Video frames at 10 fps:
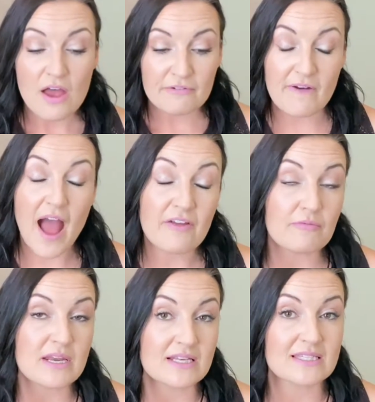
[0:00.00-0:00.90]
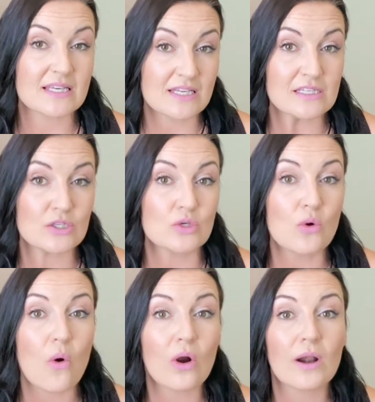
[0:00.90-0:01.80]
5 minutes is
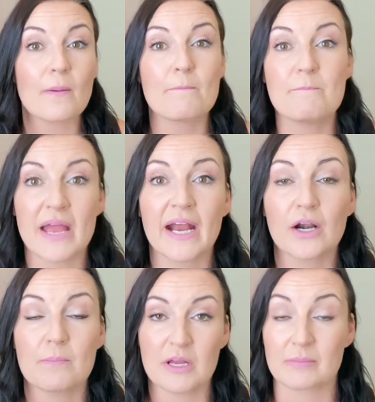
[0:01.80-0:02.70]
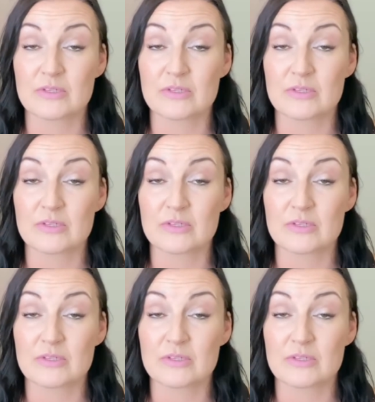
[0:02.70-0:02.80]
your bare minimum.